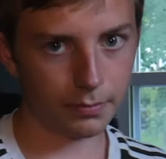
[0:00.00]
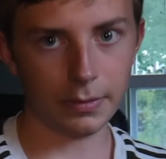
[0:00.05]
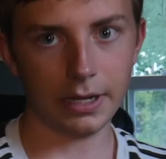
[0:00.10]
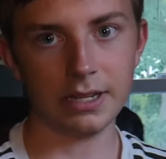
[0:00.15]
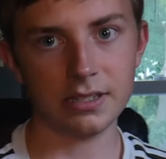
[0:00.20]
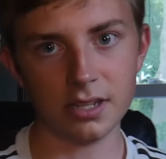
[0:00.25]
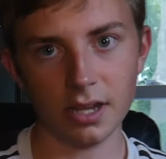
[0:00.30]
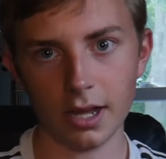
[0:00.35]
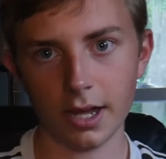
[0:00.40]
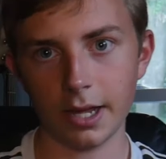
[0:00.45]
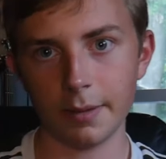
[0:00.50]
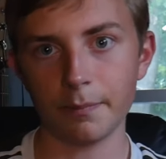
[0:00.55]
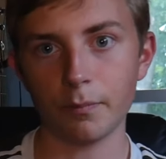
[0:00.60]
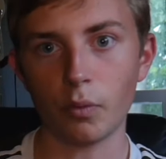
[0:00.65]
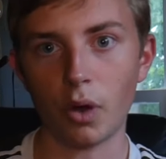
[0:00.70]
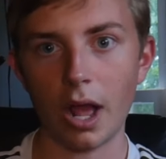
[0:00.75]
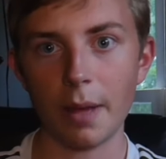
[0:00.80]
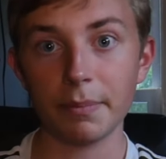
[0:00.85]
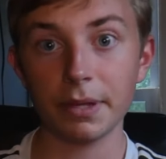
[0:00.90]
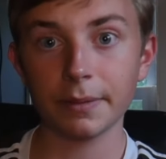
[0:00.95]
my time
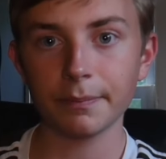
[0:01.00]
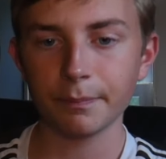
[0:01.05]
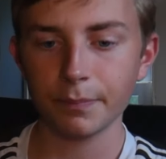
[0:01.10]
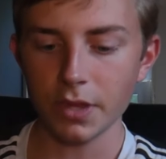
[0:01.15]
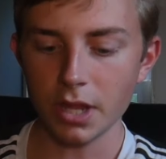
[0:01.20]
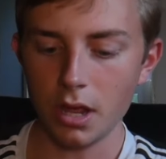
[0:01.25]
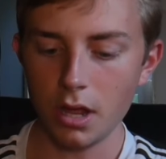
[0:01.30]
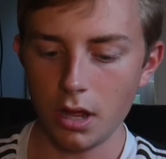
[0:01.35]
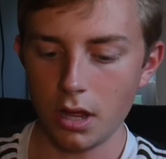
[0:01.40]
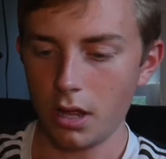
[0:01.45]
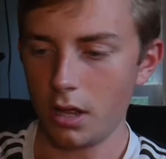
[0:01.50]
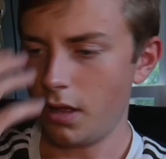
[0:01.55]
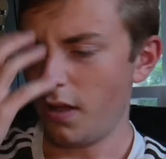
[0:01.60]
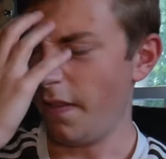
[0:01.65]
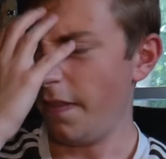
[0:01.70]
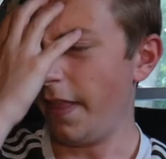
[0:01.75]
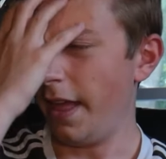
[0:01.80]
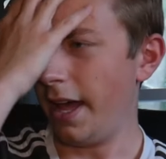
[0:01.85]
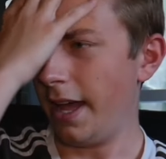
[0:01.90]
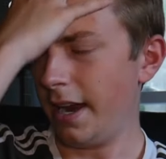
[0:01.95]
rapping
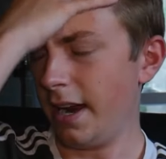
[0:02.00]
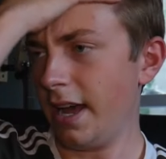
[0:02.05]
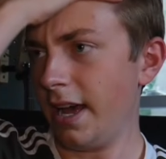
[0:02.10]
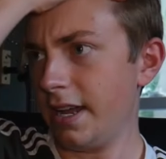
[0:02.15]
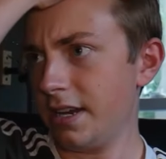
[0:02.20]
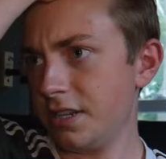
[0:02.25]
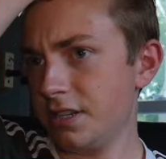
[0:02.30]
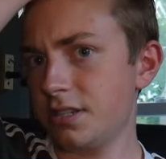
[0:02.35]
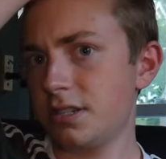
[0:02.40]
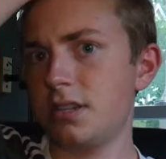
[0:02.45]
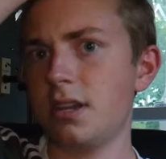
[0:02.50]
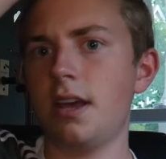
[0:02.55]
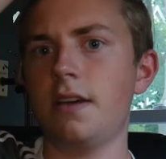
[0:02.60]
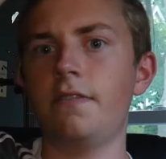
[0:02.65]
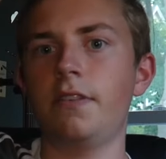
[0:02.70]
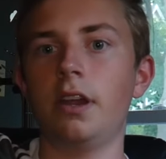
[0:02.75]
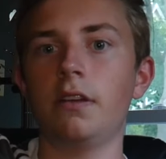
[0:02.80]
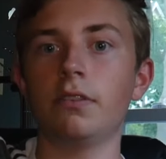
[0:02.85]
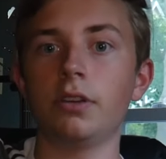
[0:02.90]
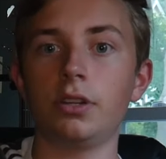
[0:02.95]
that I just
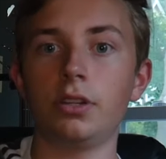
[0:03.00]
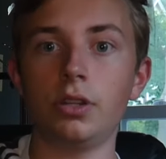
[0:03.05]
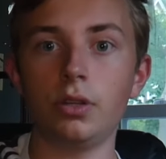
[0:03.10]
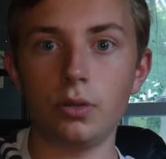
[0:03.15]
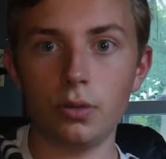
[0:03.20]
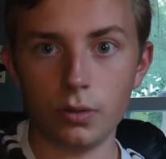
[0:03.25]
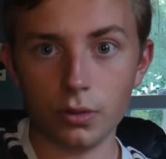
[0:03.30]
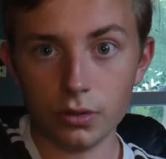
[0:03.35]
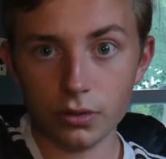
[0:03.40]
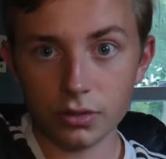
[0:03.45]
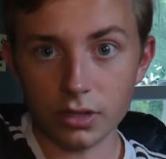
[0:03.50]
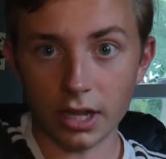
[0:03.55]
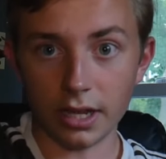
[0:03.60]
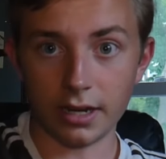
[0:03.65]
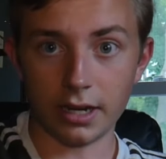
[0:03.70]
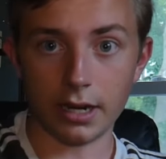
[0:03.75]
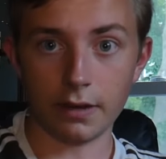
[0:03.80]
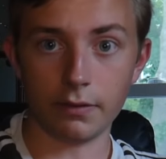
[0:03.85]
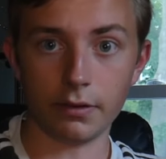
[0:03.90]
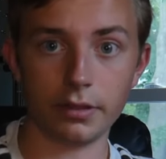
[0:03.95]
have never used
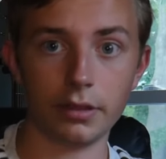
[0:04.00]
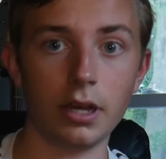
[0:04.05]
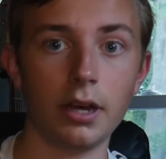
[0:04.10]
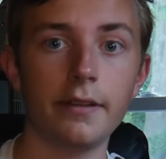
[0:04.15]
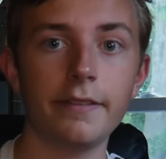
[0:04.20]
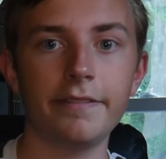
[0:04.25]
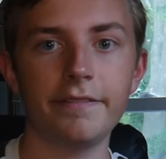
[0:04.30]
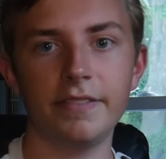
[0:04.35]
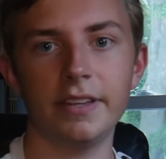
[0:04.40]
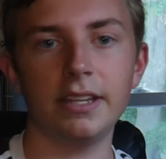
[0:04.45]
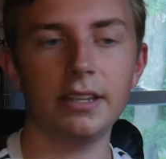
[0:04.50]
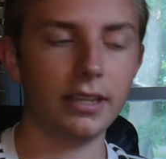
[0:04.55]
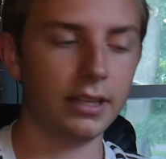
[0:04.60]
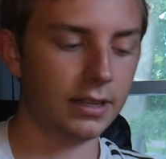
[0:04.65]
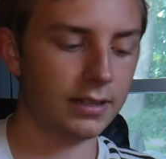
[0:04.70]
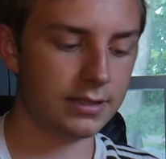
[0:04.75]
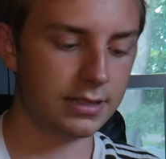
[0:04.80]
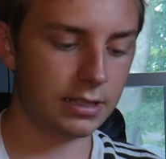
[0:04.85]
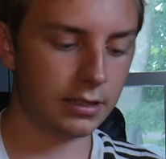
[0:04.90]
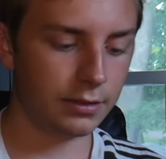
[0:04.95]
and never thought fit in
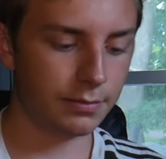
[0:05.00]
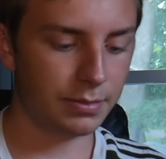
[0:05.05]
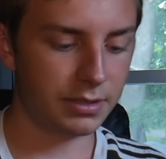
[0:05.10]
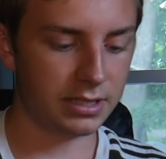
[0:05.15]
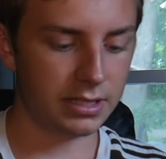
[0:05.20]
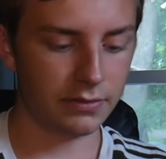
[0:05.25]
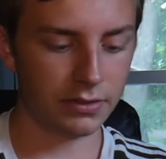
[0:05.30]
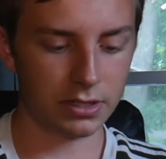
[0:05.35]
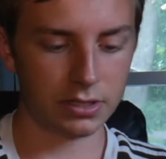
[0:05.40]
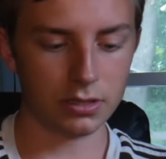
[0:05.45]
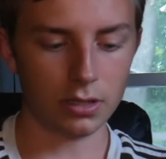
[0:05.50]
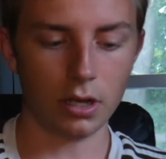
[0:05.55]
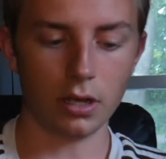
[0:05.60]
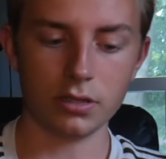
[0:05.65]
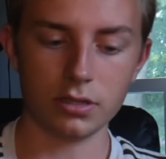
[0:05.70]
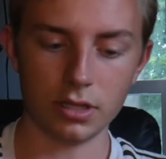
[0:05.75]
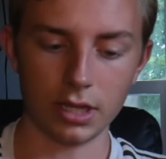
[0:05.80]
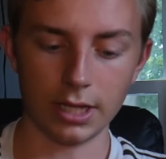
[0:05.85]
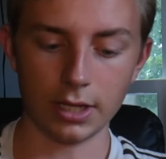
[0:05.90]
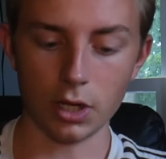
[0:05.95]
a specific song,
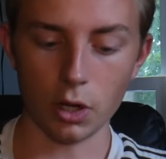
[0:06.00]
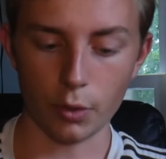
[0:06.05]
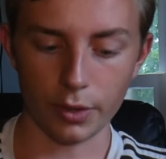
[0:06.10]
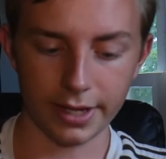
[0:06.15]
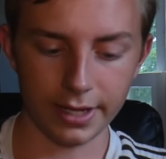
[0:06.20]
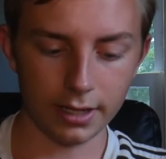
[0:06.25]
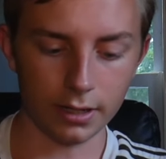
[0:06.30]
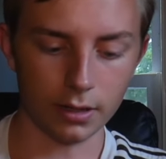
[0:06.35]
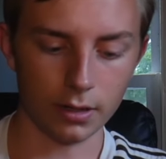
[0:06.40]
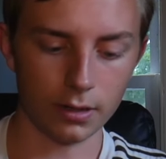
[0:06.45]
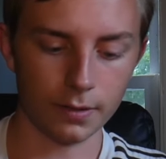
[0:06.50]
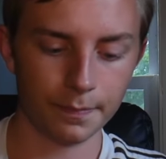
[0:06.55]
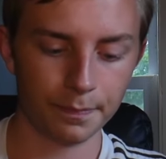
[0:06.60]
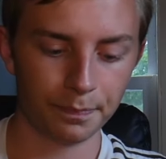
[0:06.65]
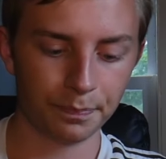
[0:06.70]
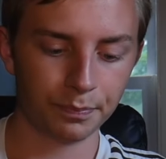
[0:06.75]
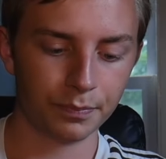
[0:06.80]
so they go here.